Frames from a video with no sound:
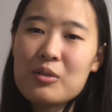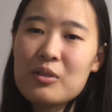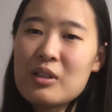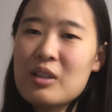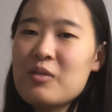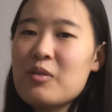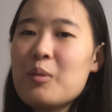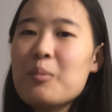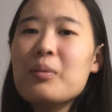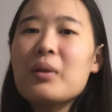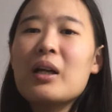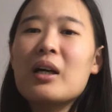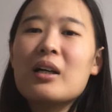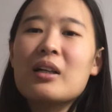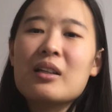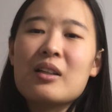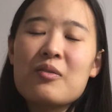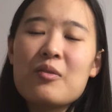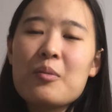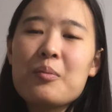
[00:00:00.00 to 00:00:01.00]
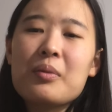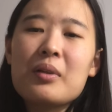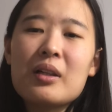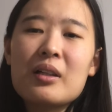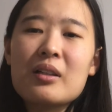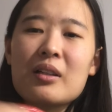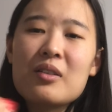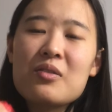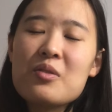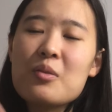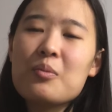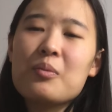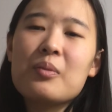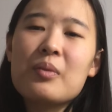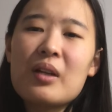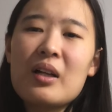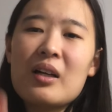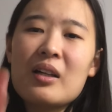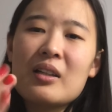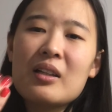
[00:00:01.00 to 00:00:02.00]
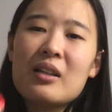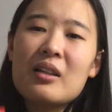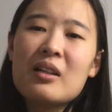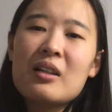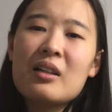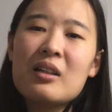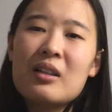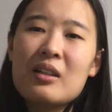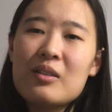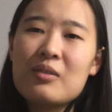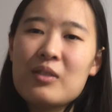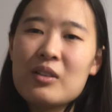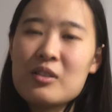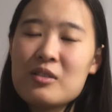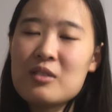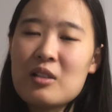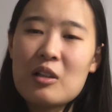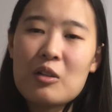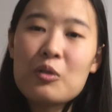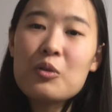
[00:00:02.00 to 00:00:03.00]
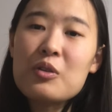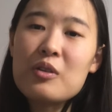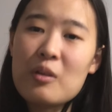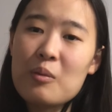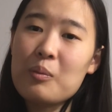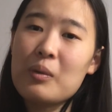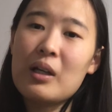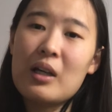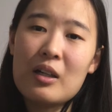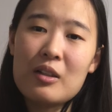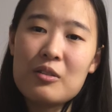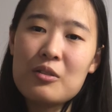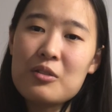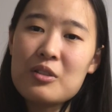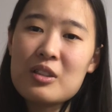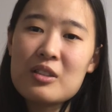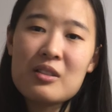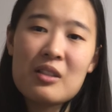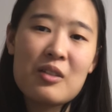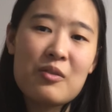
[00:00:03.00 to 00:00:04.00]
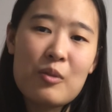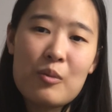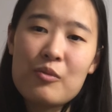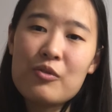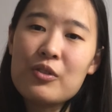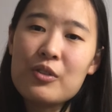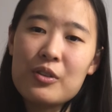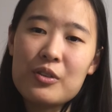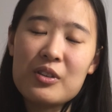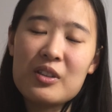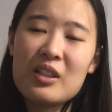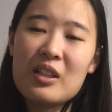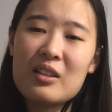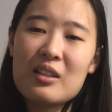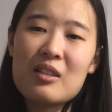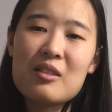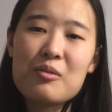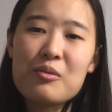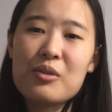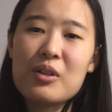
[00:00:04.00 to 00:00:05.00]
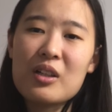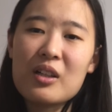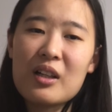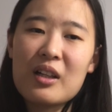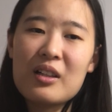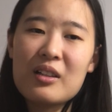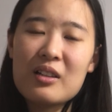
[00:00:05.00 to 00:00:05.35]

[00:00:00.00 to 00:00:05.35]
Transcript: give them blood, because they're losing blood. Don't just give them fluid. It doesn't work.